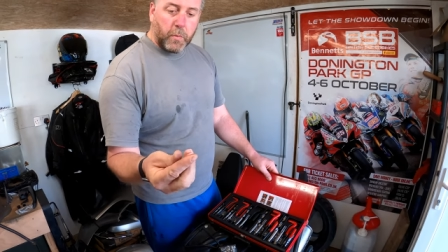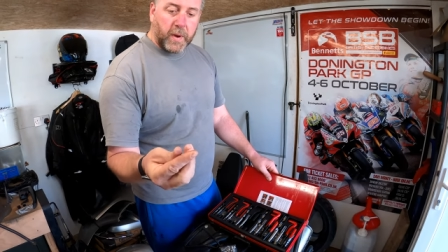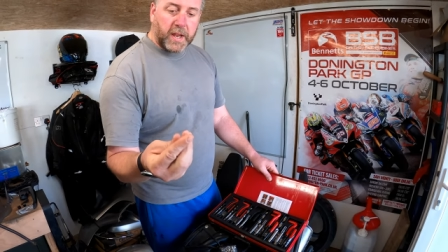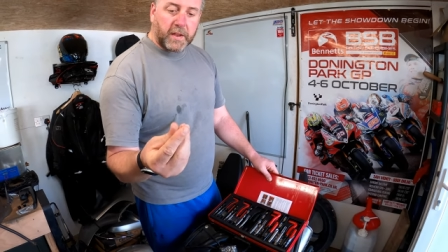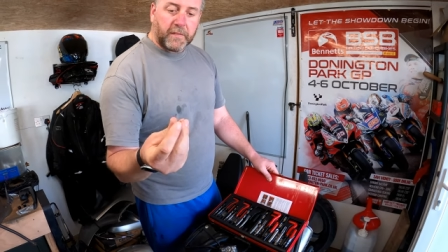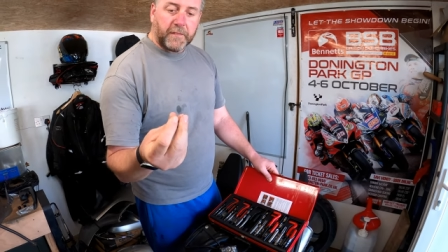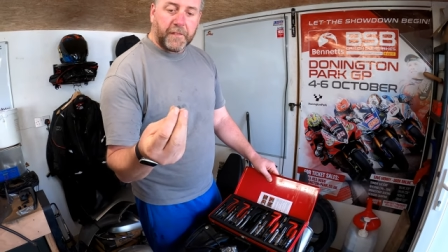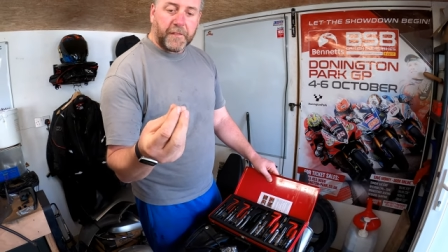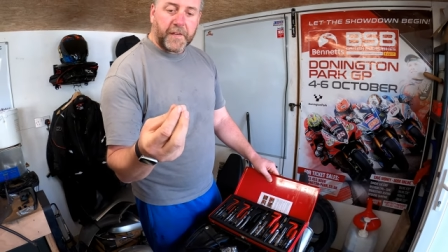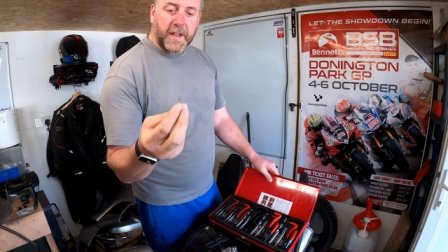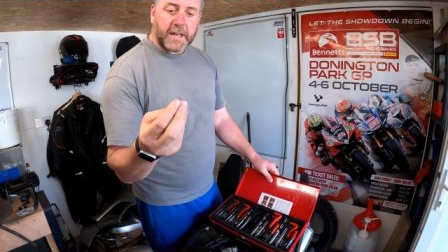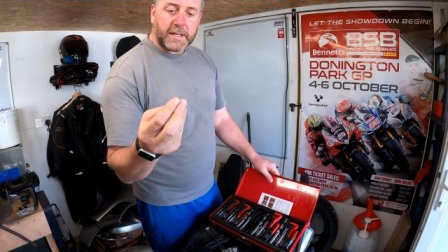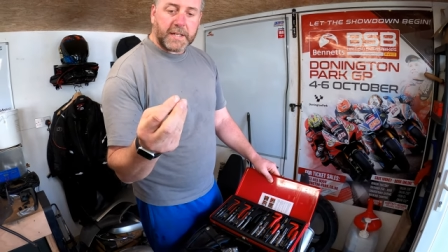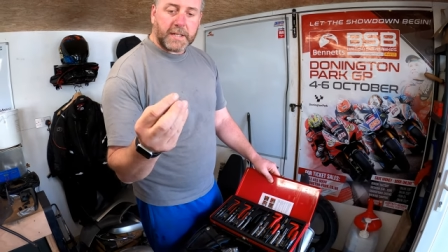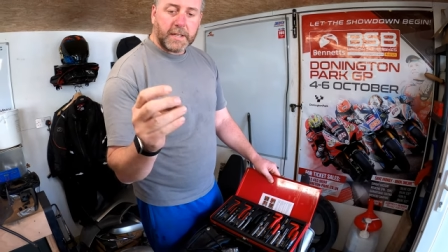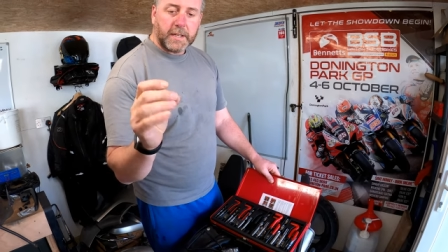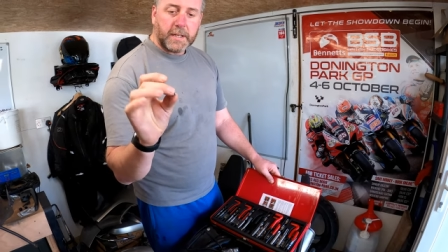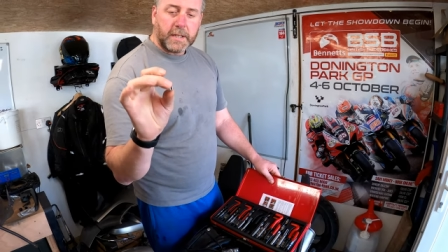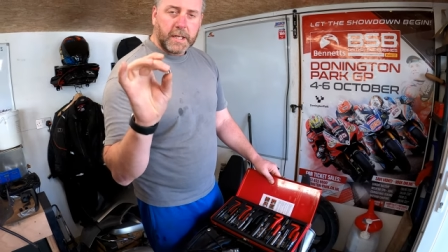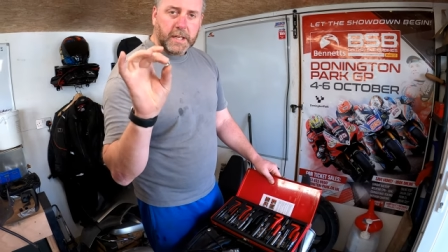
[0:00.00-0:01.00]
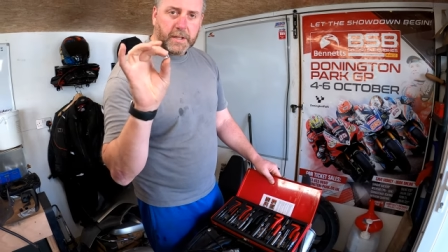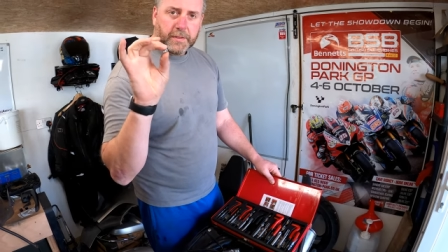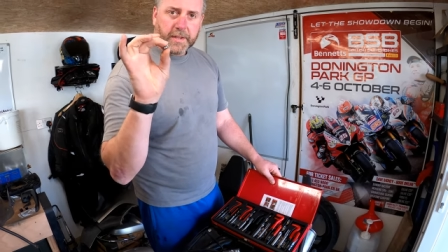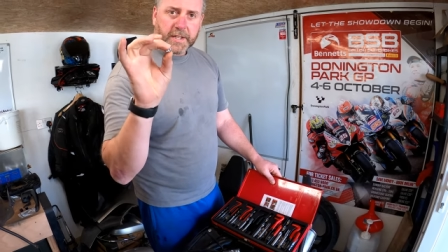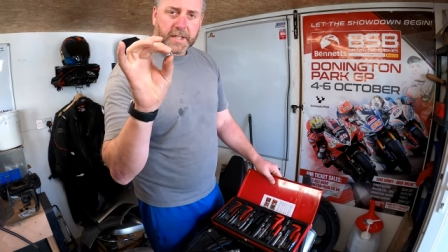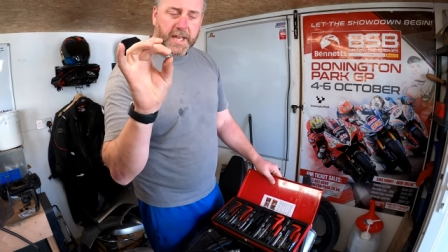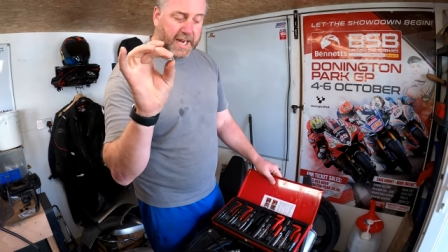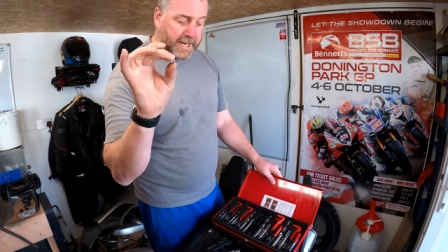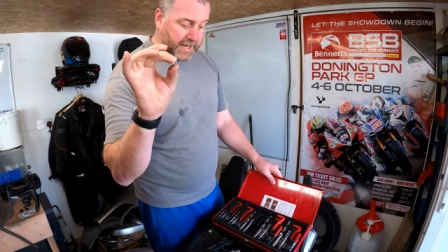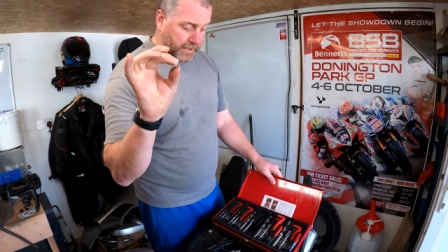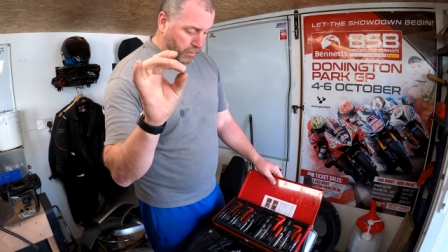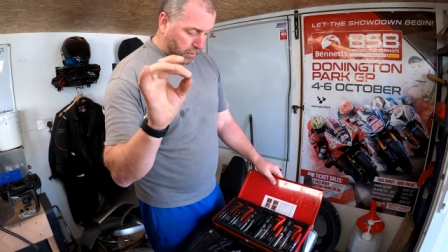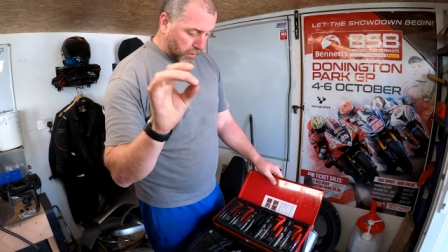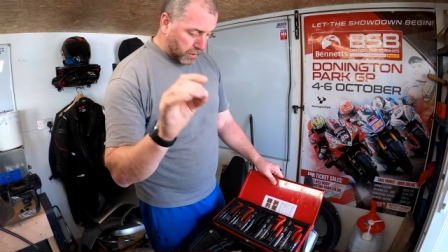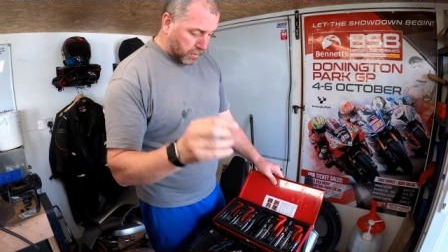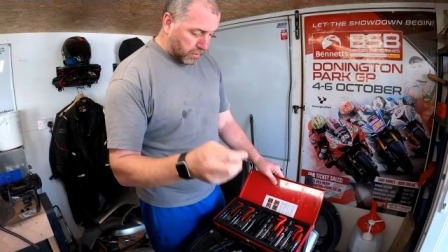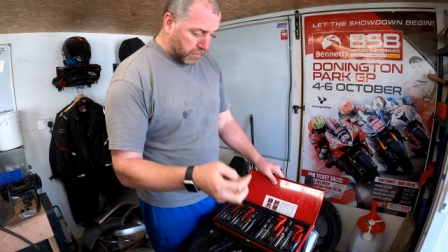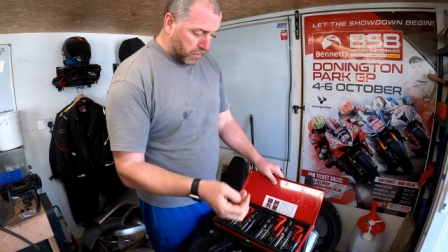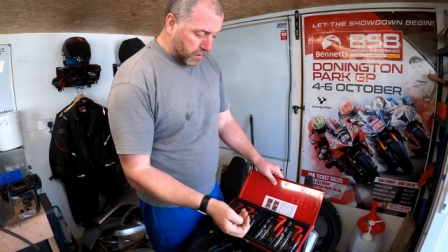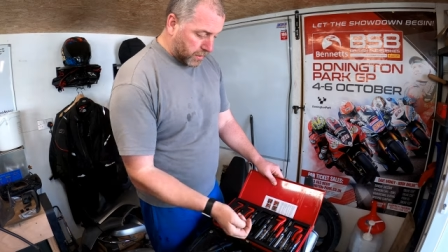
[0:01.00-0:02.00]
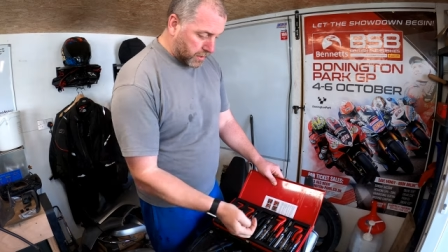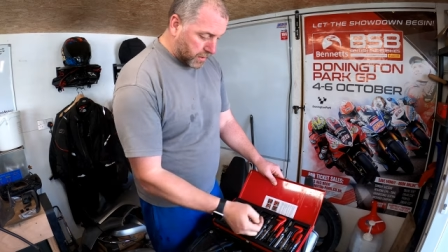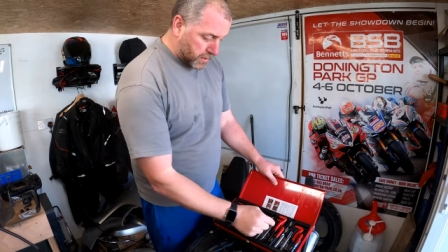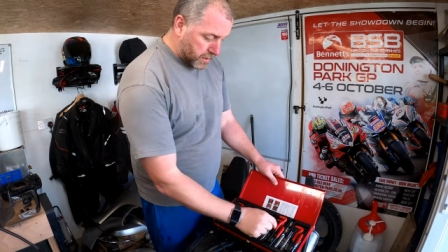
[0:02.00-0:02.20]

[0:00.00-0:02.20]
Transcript: we can fit this helicoil,